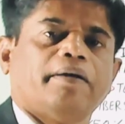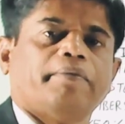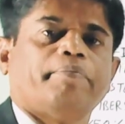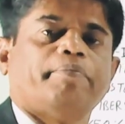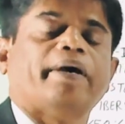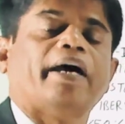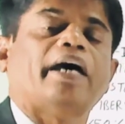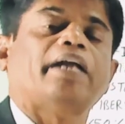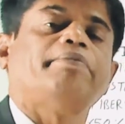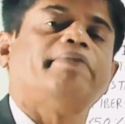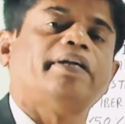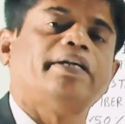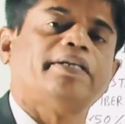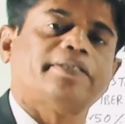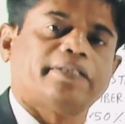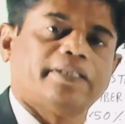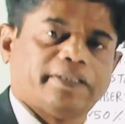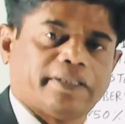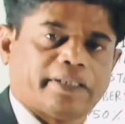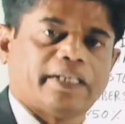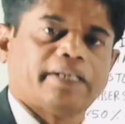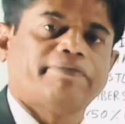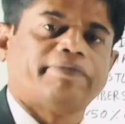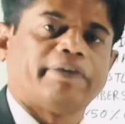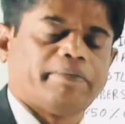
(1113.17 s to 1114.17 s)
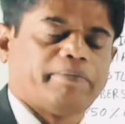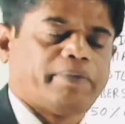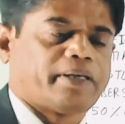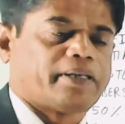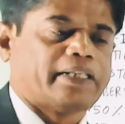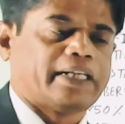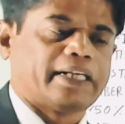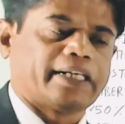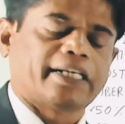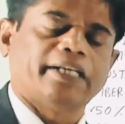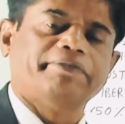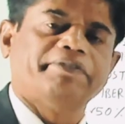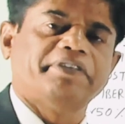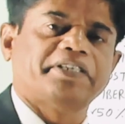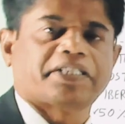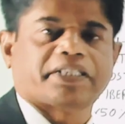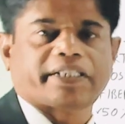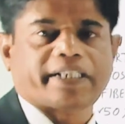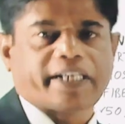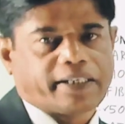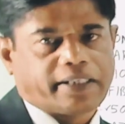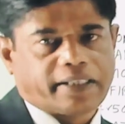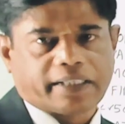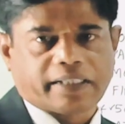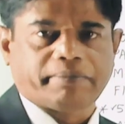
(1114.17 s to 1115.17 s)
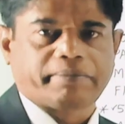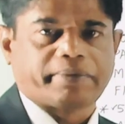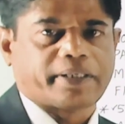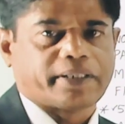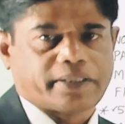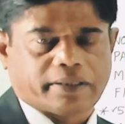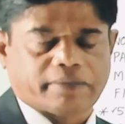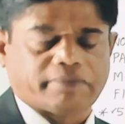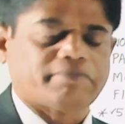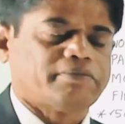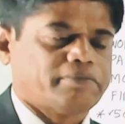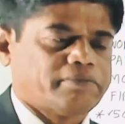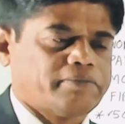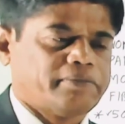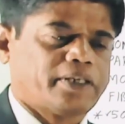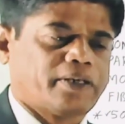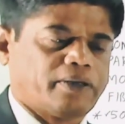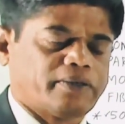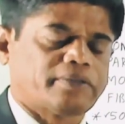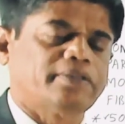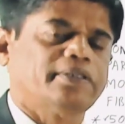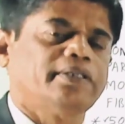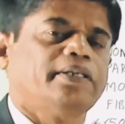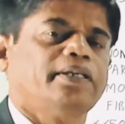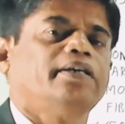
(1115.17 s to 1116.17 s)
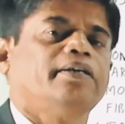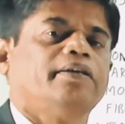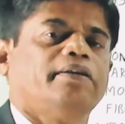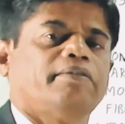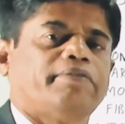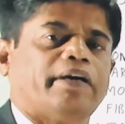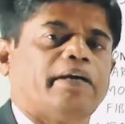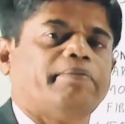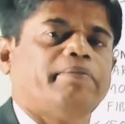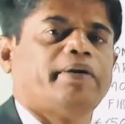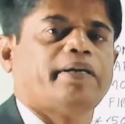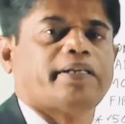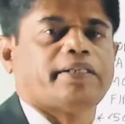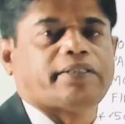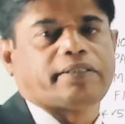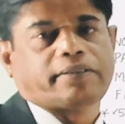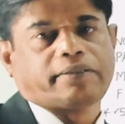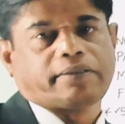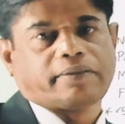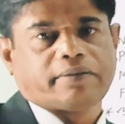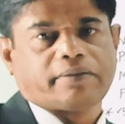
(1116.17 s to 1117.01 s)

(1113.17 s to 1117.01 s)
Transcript: man-made synthetic fiber that can withstand the temperature because fiber is